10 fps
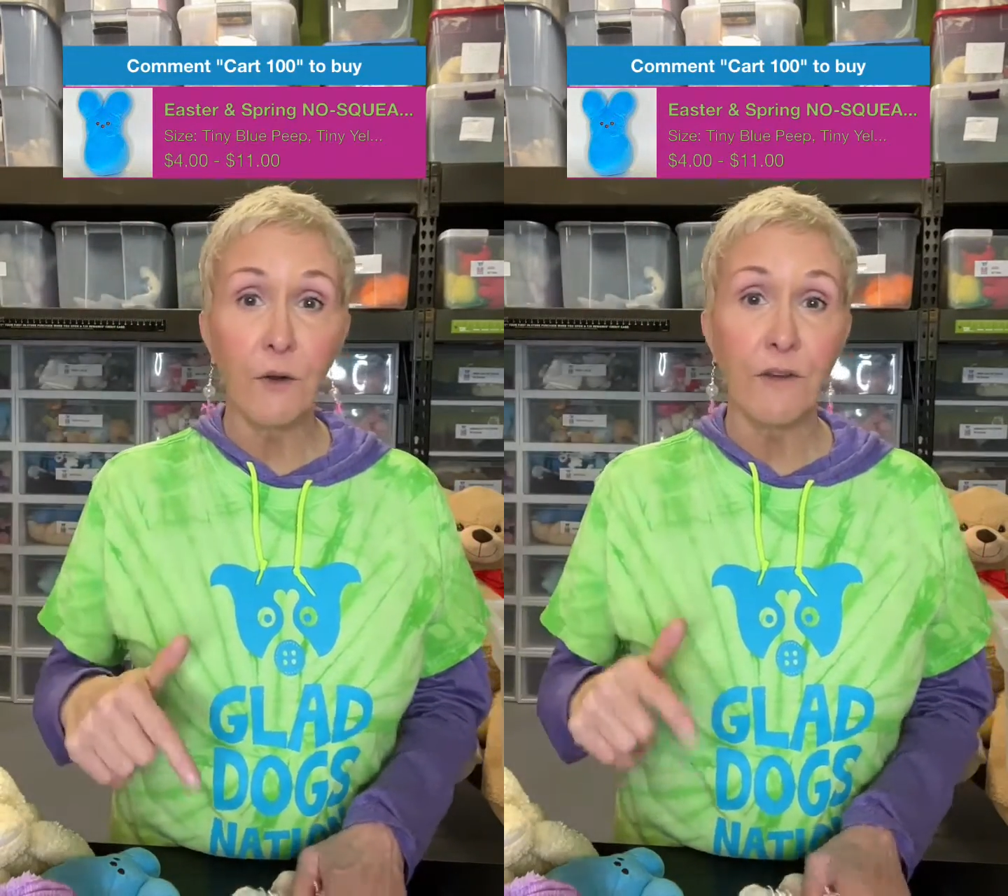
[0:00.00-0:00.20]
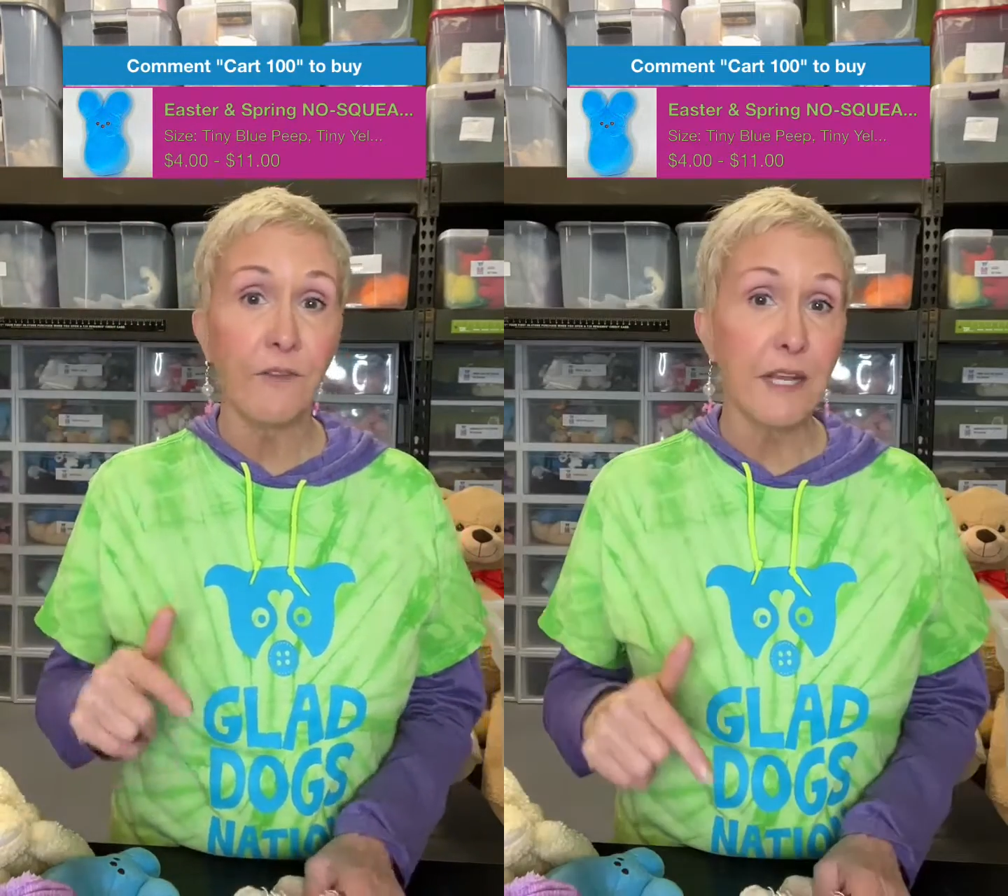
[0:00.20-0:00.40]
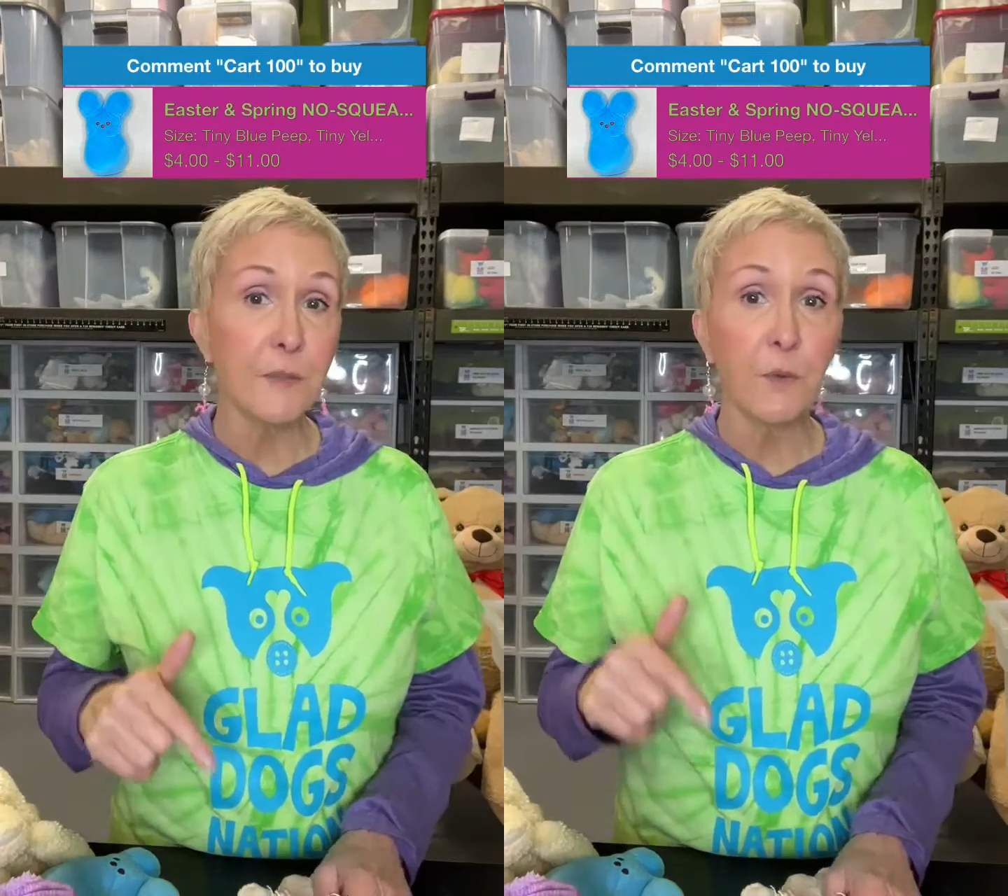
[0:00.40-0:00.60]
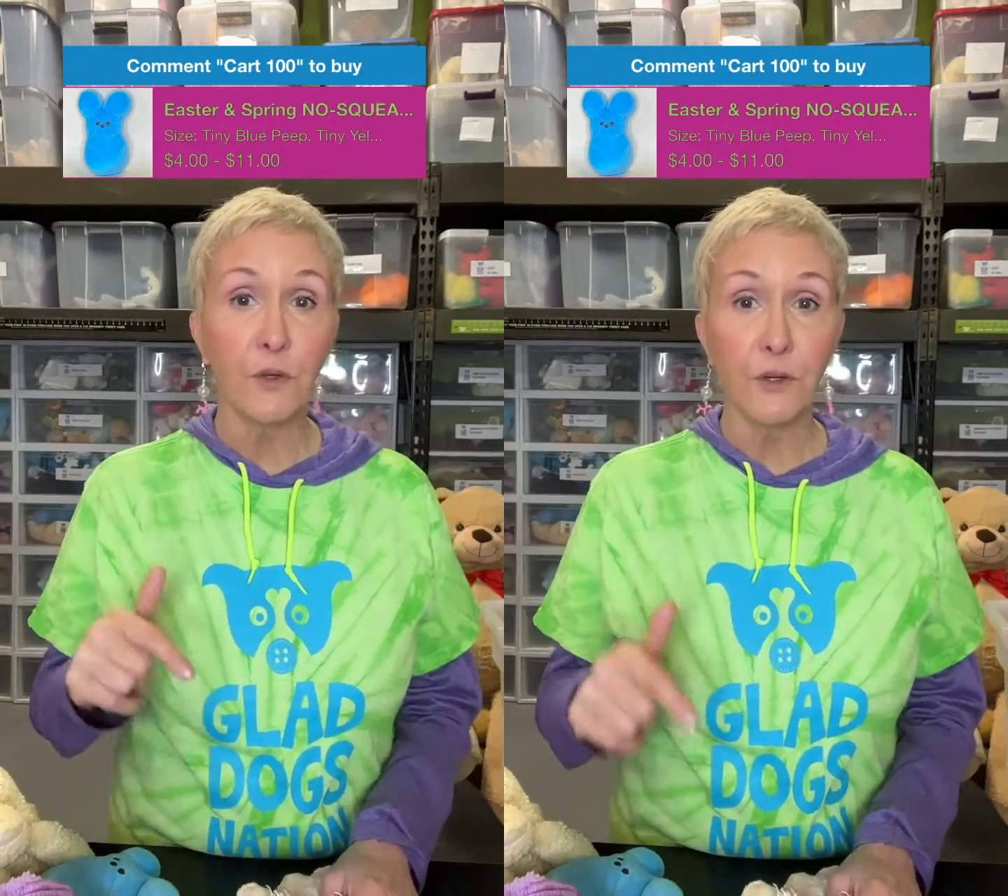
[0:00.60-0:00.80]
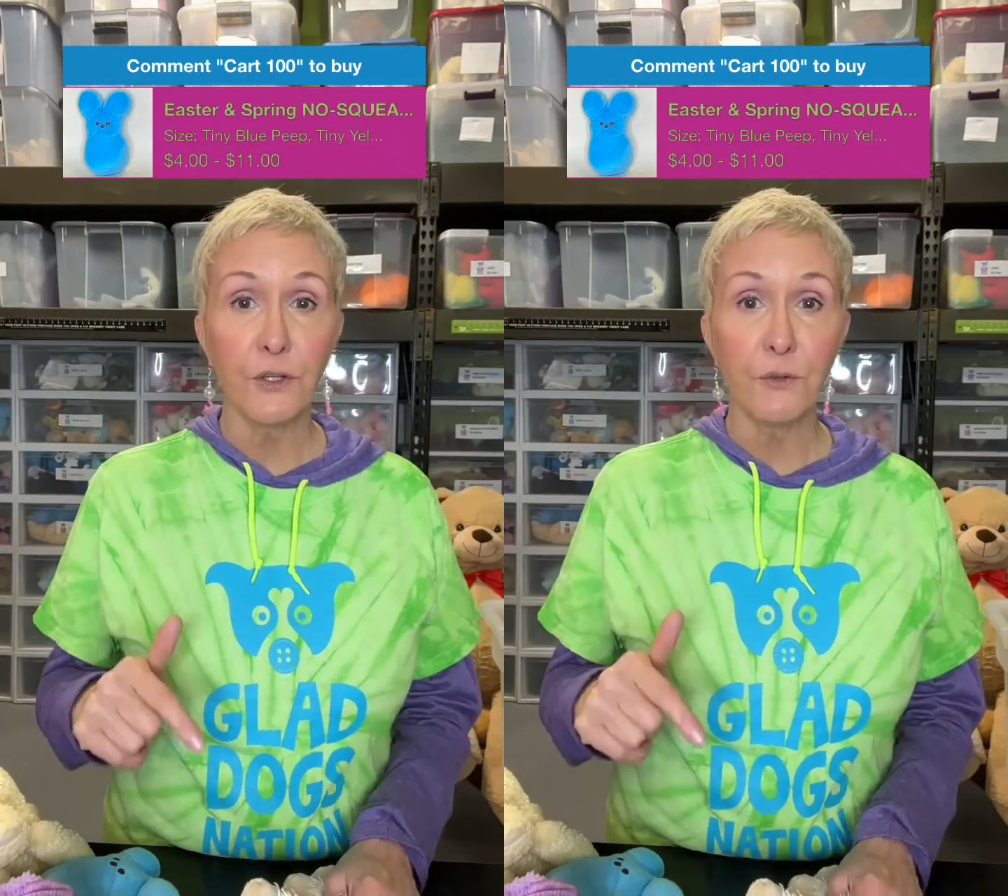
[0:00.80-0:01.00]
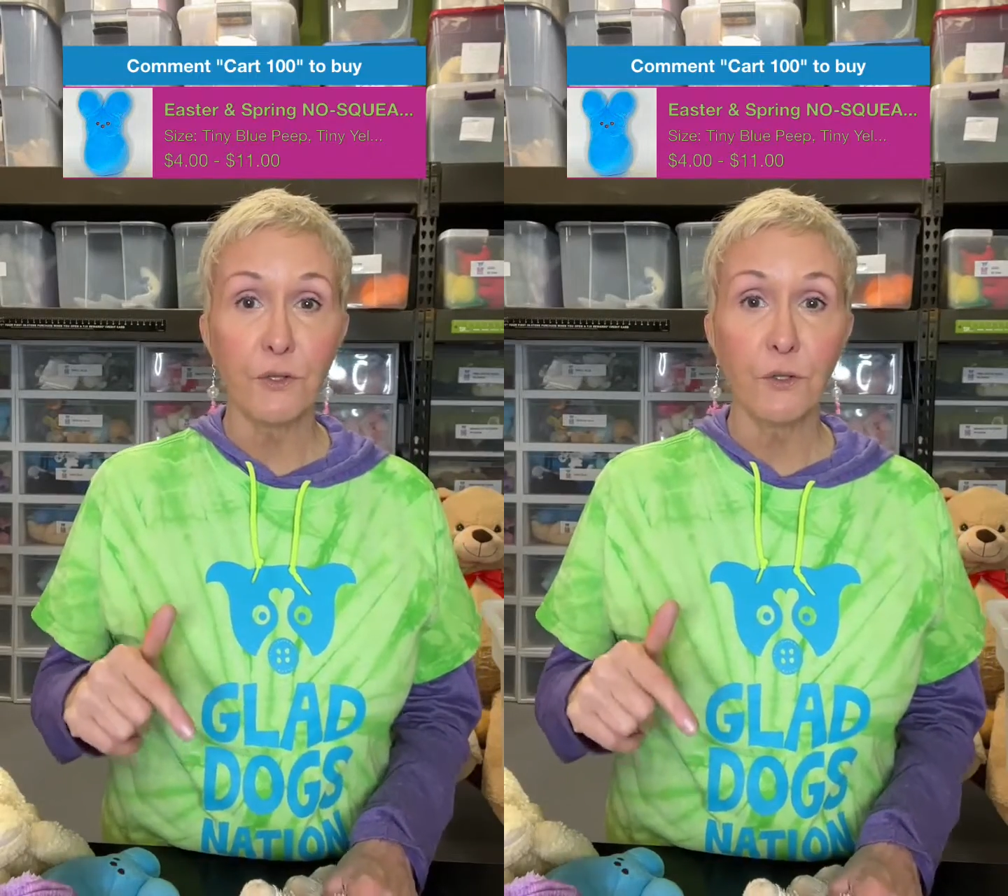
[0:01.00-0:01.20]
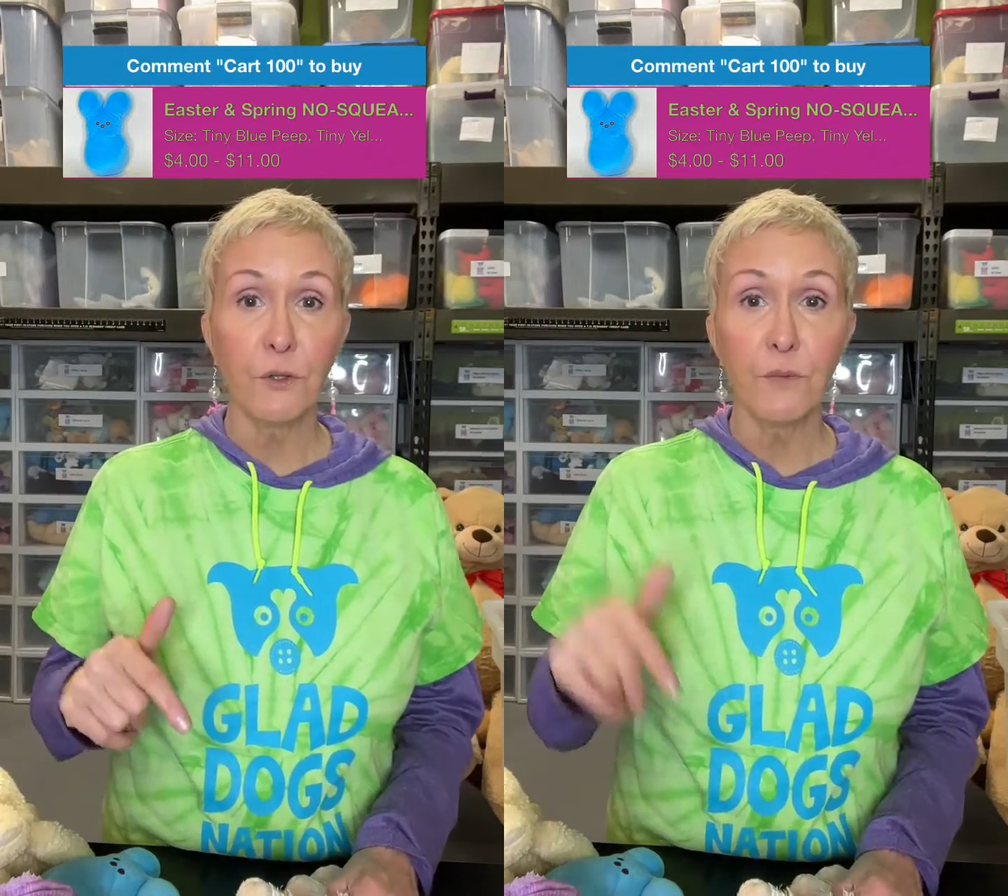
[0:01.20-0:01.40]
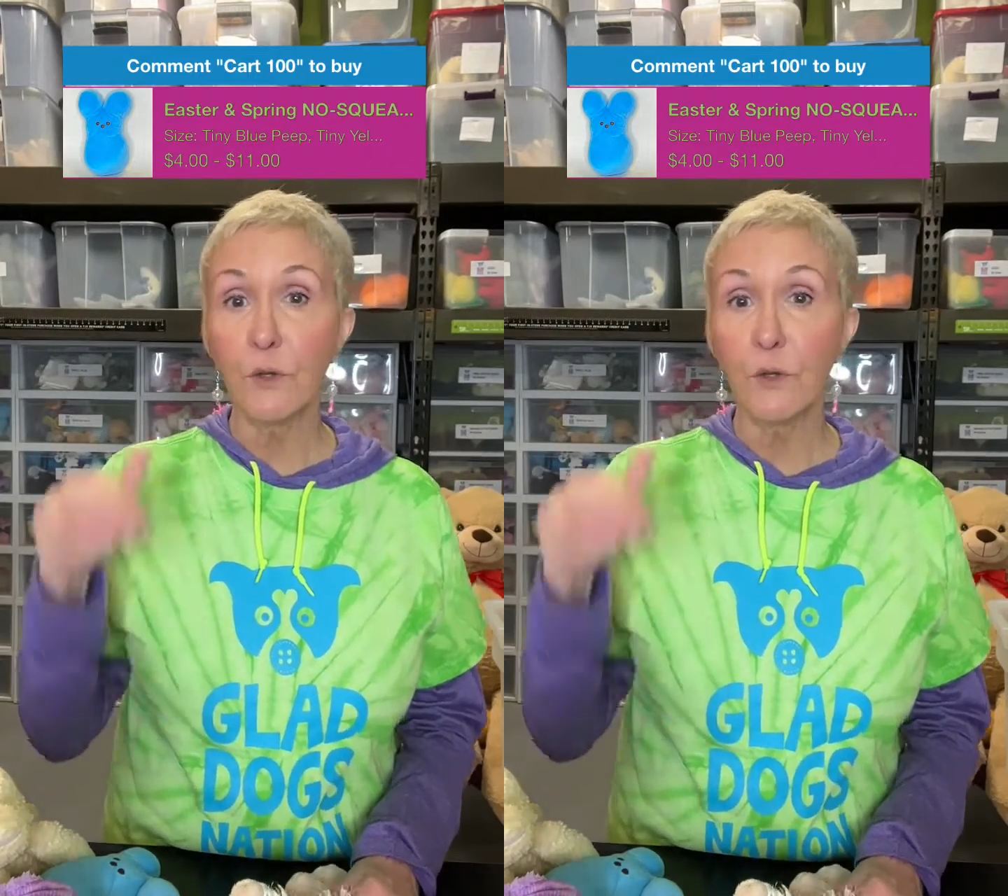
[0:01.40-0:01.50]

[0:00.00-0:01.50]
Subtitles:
on Facebook or YouTube,